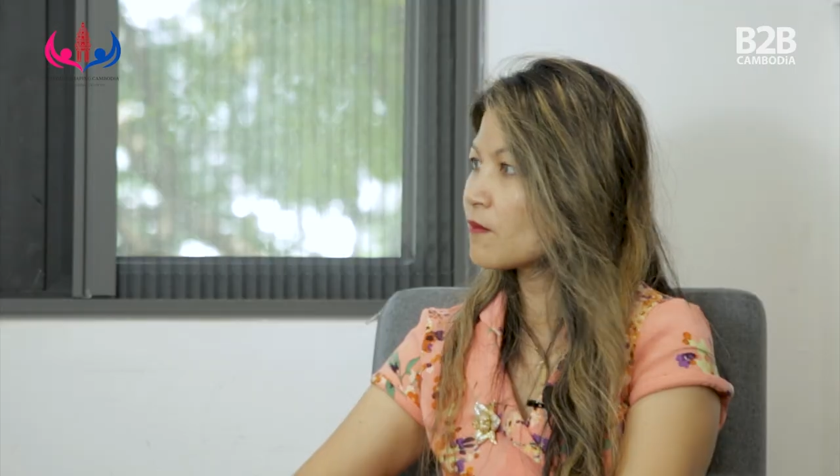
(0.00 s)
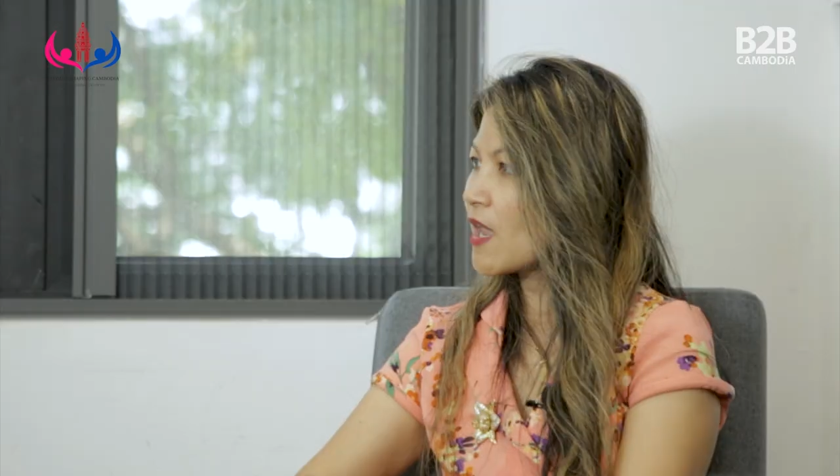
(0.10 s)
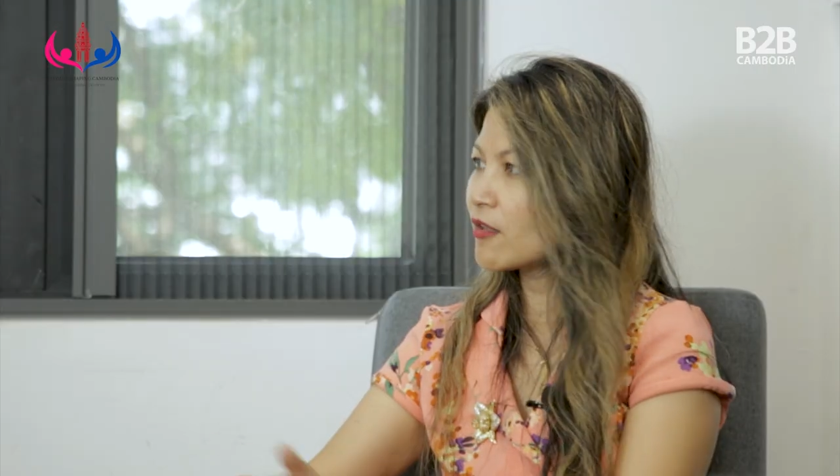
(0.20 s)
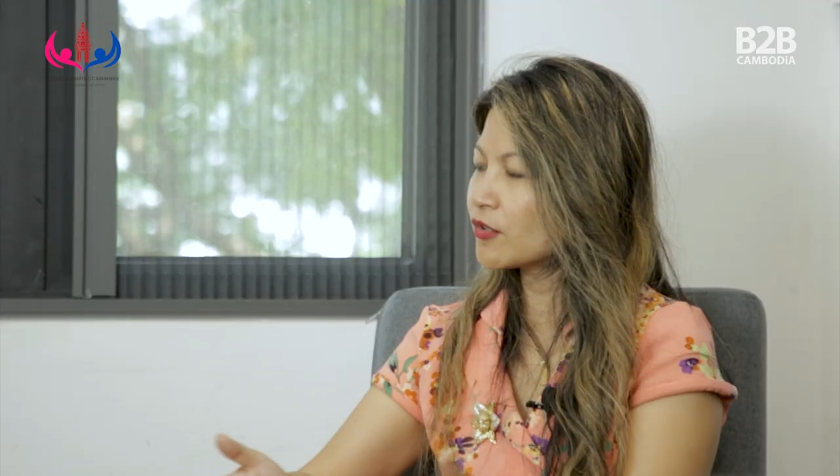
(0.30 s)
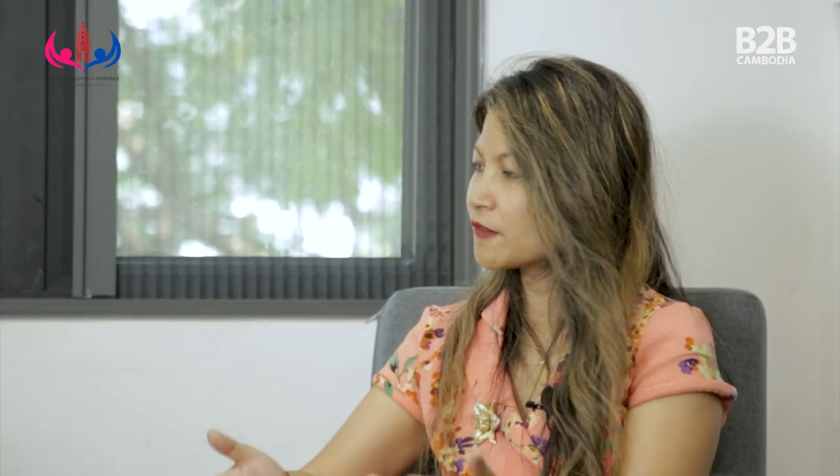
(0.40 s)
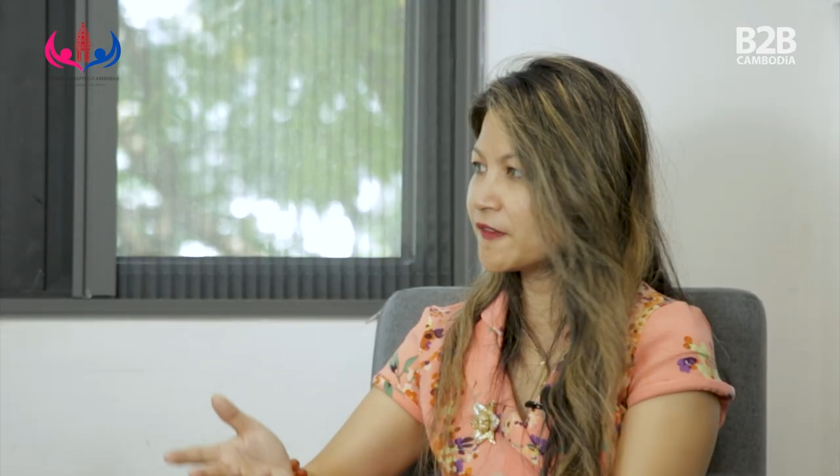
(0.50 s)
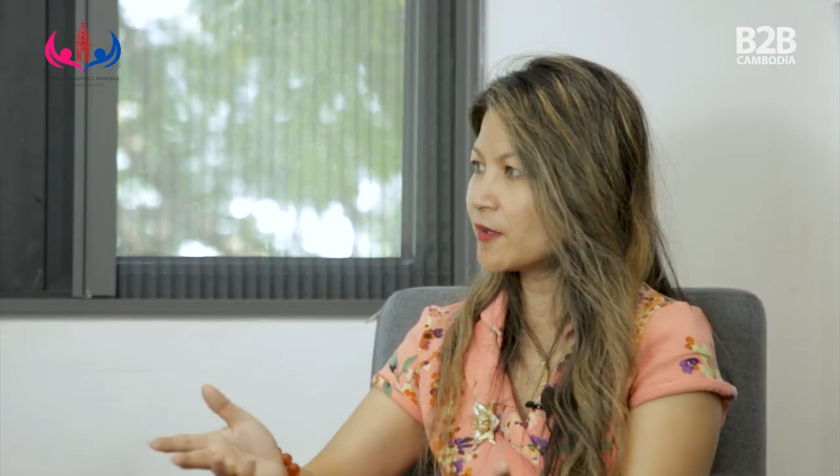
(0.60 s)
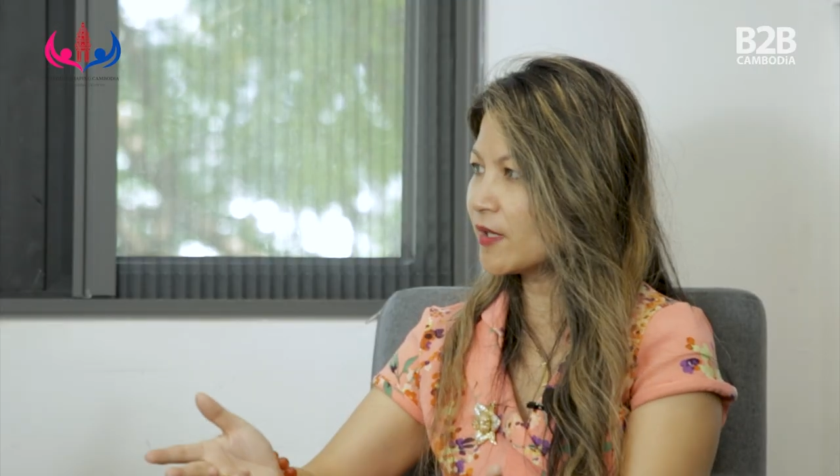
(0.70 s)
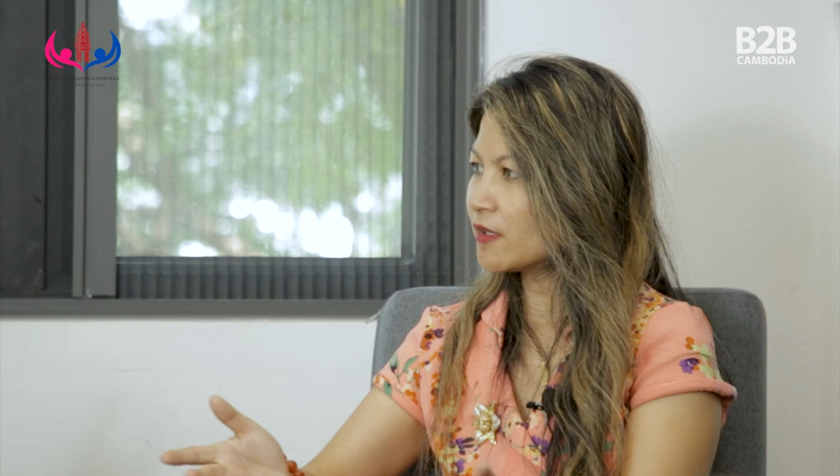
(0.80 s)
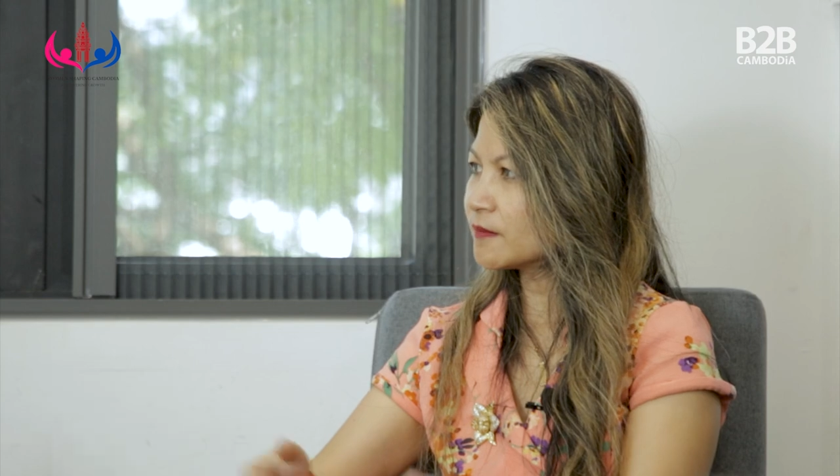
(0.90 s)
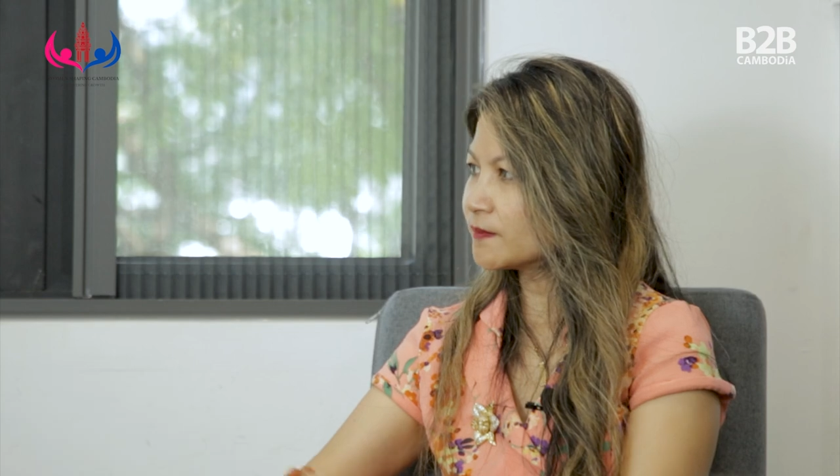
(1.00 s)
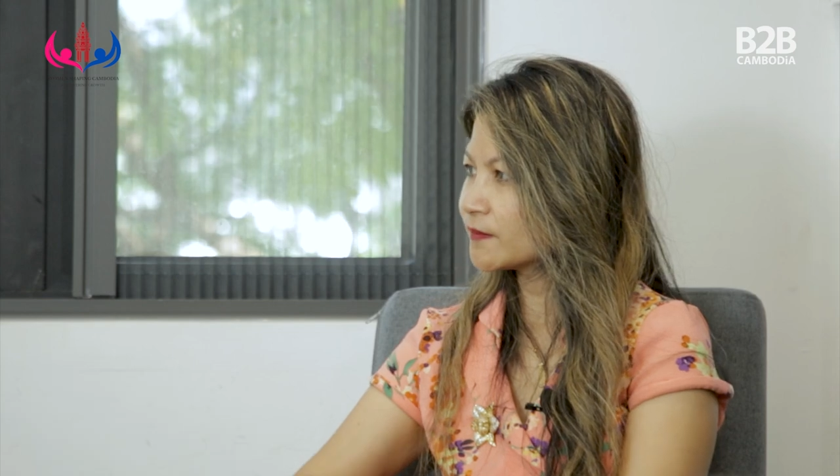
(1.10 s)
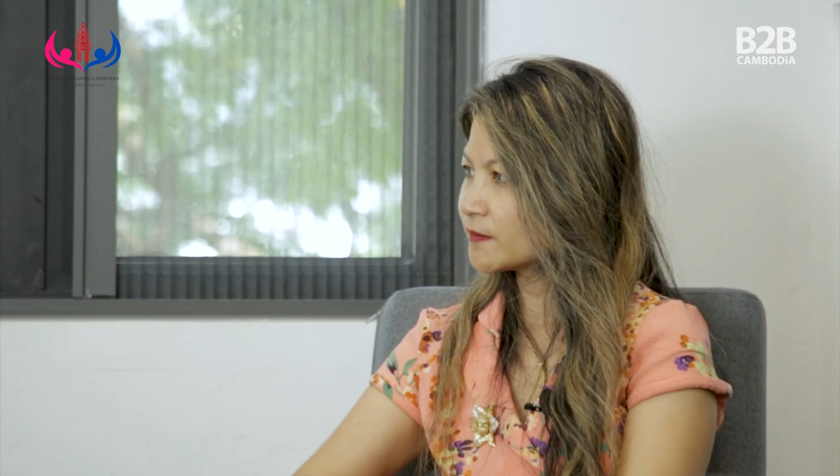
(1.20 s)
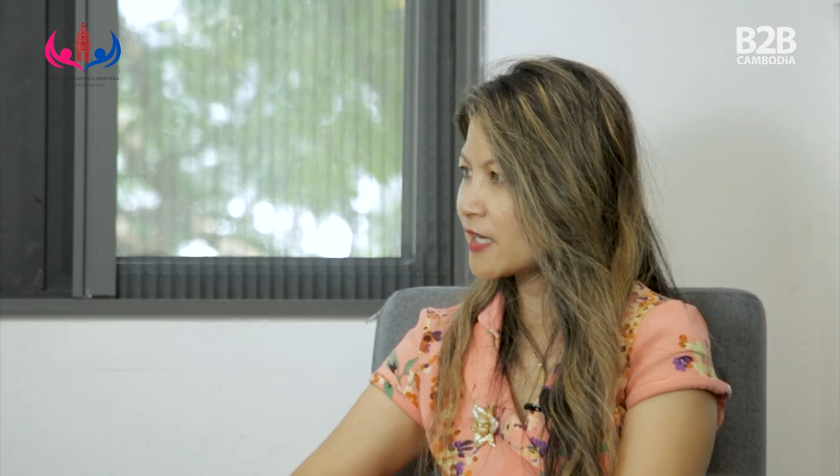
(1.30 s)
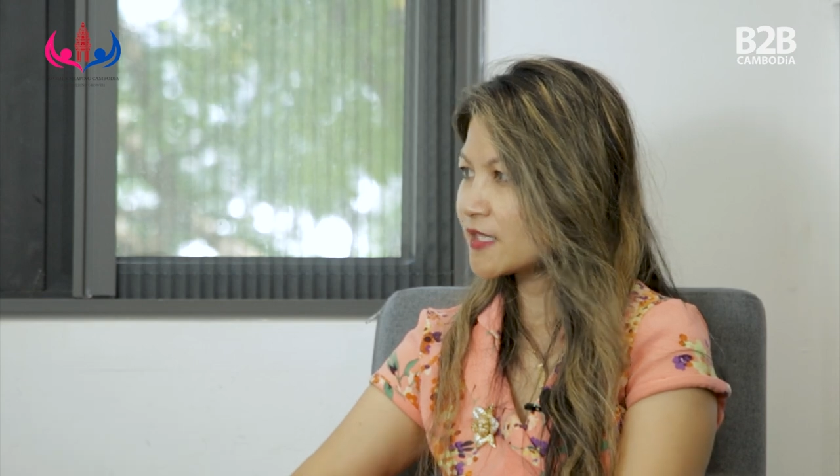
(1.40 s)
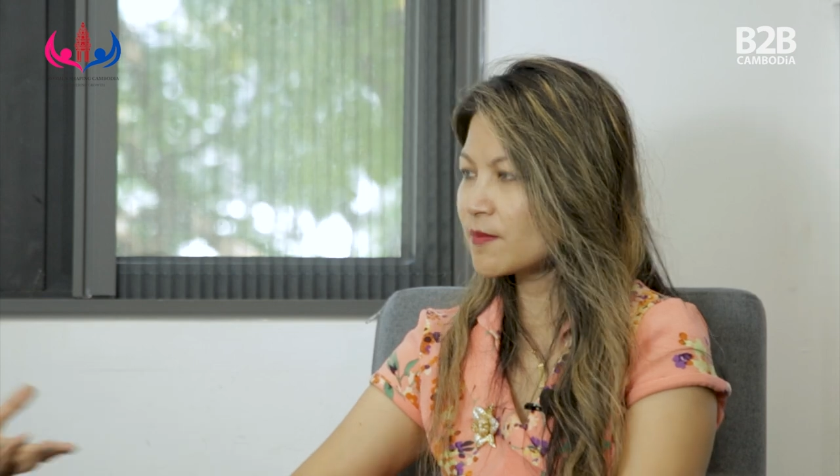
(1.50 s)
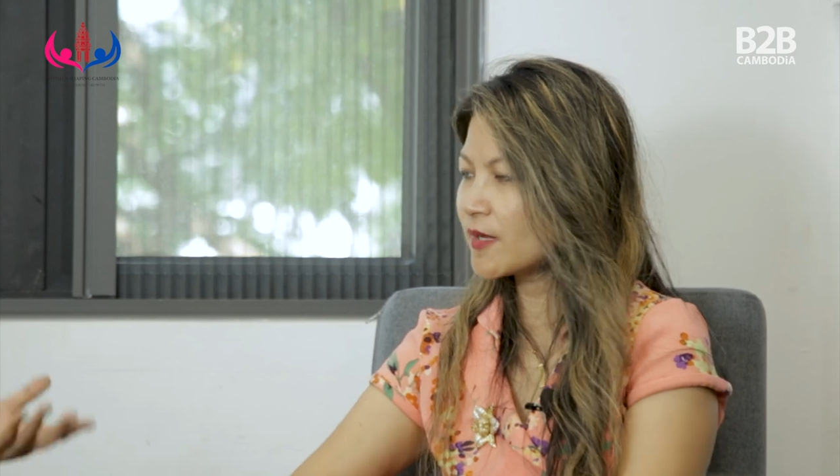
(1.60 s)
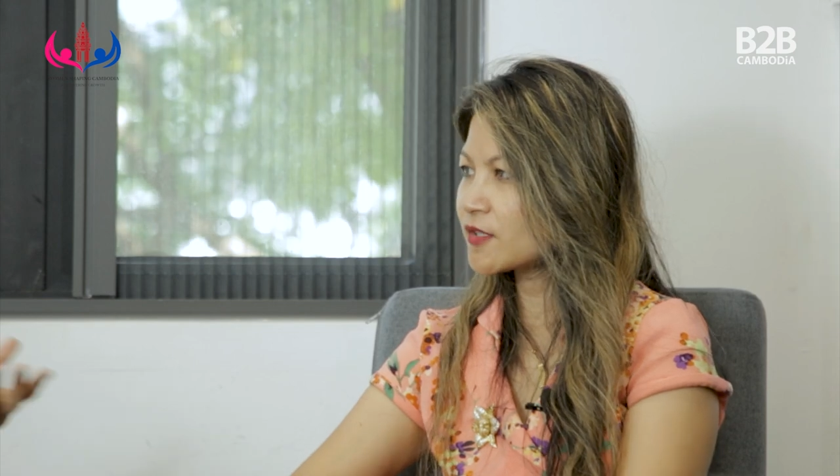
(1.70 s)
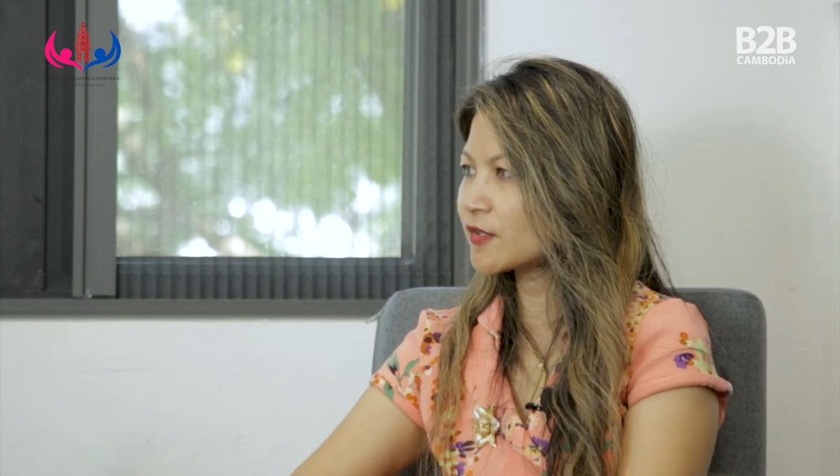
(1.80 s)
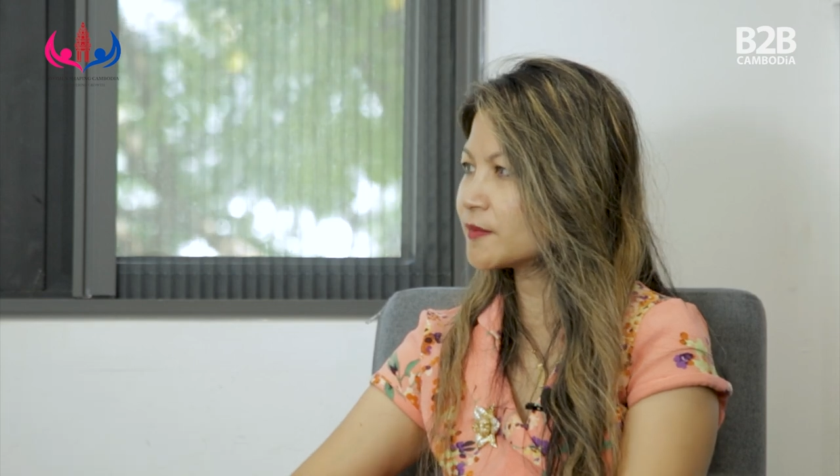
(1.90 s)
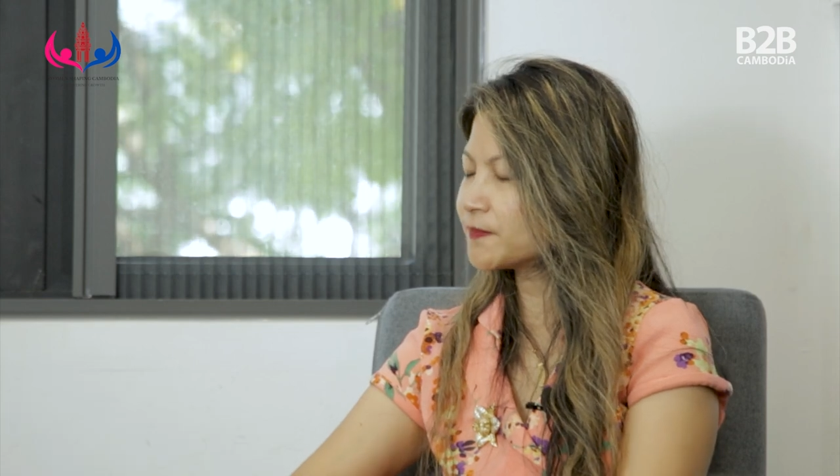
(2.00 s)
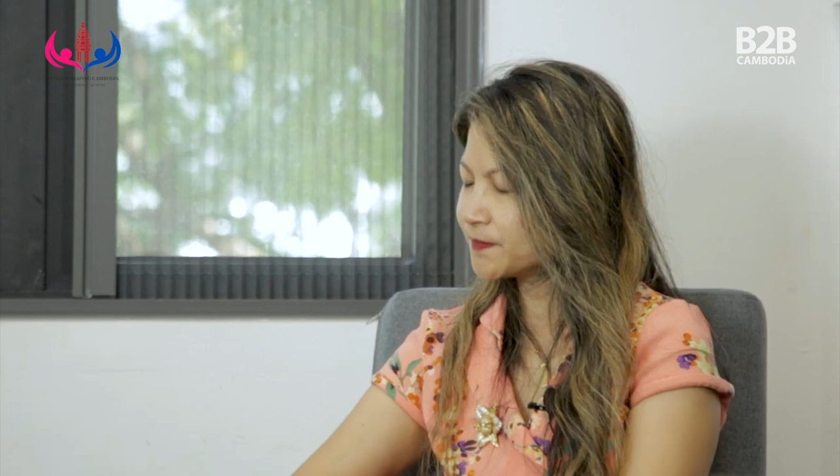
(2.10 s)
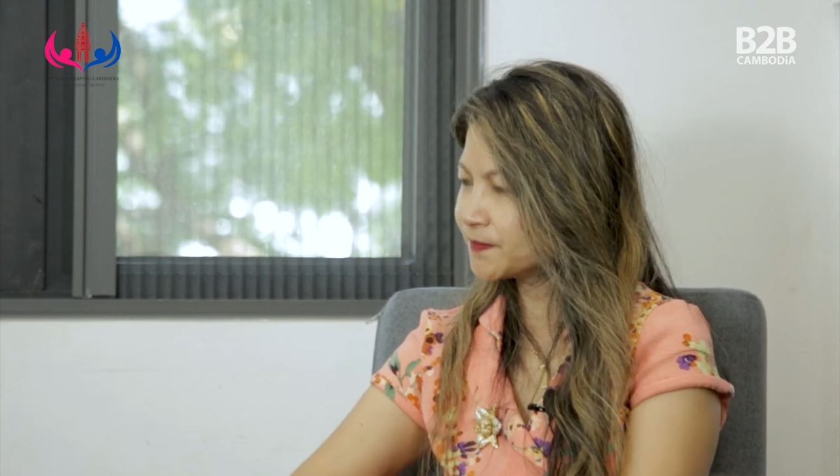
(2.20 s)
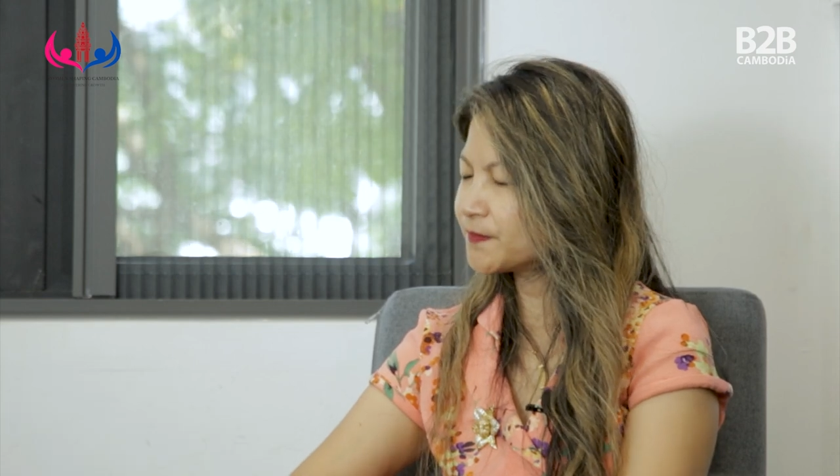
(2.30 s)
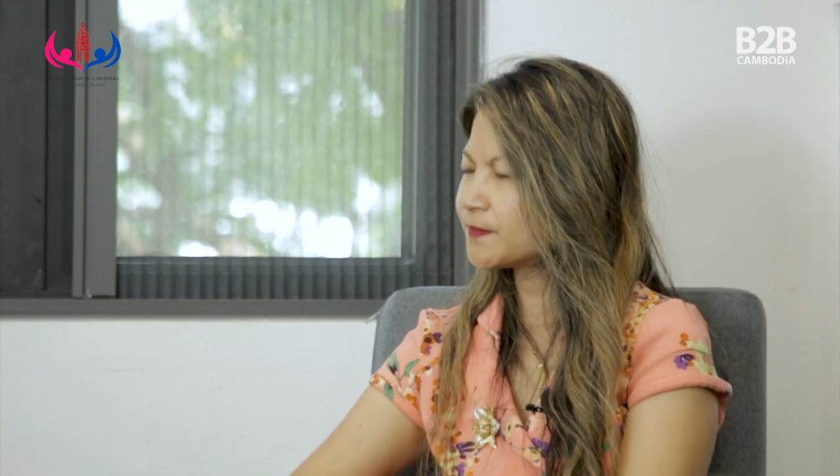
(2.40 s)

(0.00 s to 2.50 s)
Uh, male or female. People, yes, male or female, mm -hmm.